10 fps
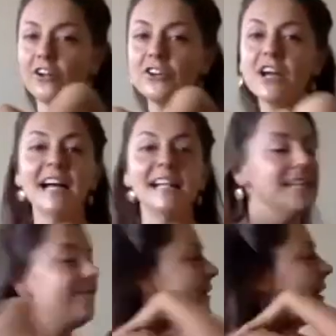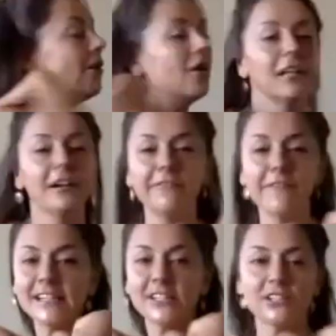you got. See if you can go a little
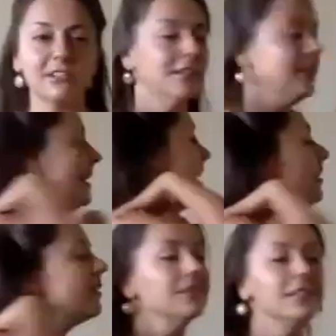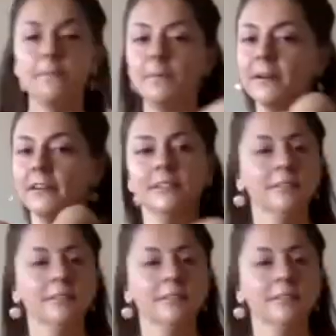faster, a little deeper.